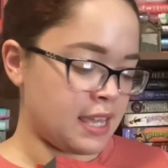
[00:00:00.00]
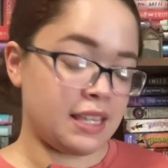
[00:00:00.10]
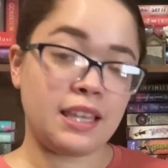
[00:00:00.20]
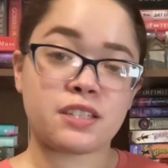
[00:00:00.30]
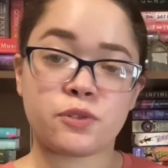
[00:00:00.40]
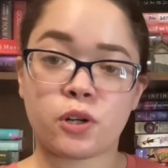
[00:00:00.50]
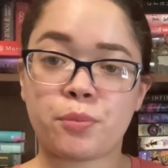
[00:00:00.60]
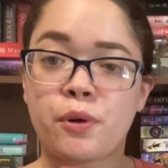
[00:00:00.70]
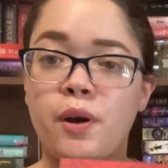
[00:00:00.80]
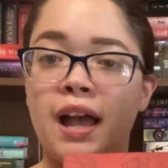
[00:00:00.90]
It's
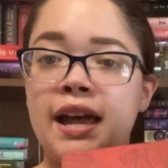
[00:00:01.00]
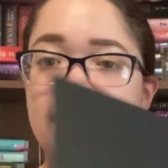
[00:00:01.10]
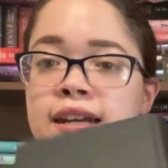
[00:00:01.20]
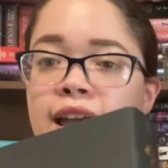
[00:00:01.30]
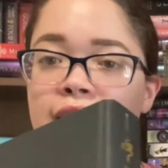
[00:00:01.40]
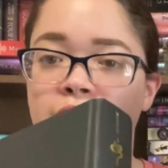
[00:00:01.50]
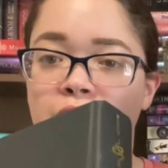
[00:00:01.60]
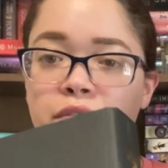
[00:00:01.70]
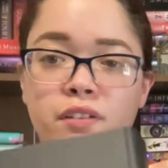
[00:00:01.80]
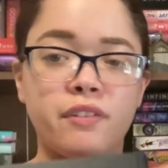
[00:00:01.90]
adorable and and then
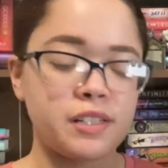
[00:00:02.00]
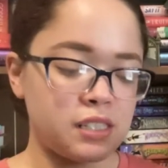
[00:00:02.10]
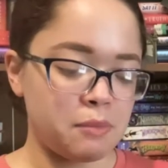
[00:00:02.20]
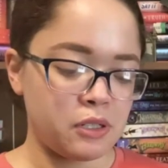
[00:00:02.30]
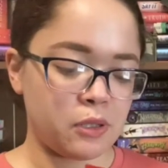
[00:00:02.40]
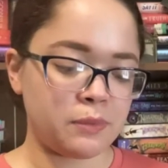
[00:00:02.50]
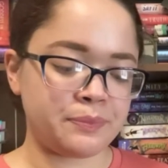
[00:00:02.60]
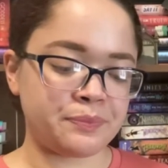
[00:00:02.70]
reversible.